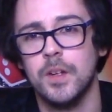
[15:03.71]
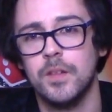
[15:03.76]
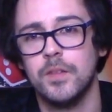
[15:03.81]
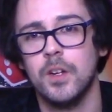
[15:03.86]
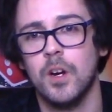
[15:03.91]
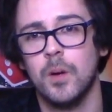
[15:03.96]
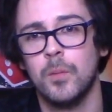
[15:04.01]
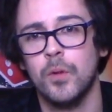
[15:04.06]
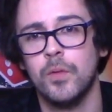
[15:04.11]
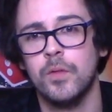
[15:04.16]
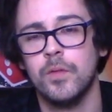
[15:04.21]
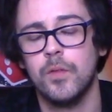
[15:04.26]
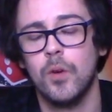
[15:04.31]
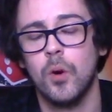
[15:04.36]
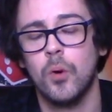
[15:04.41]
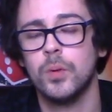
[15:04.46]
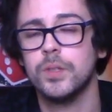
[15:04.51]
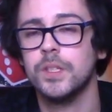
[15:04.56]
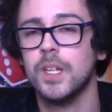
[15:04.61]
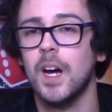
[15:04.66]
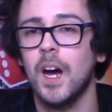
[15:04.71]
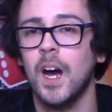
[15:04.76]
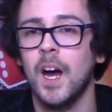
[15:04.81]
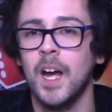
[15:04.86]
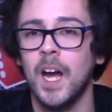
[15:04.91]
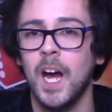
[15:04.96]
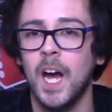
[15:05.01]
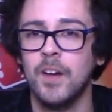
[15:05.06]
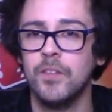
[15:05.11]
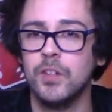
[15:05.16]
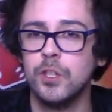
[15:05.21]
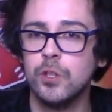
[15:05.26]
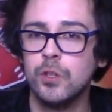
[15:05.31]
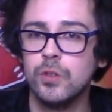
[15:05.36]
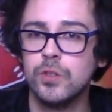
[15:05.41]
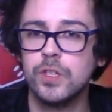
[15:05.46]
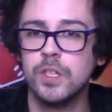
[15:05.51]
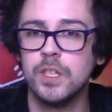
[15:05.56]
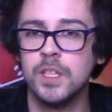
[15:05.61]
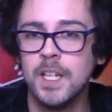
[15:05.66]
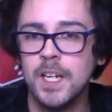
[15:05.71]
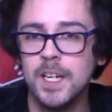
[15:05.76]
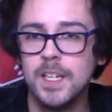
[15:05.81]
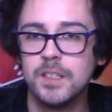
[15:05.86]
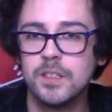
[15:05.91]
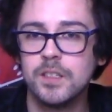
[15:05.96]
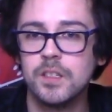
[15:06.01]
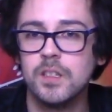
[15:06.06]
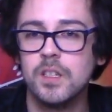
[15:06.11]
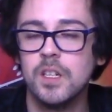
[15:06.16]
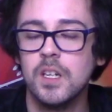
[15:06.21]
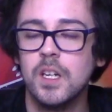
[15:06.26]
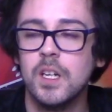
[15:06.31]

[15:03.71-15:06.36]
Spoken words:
if they are moving forward. I haven't used it yet.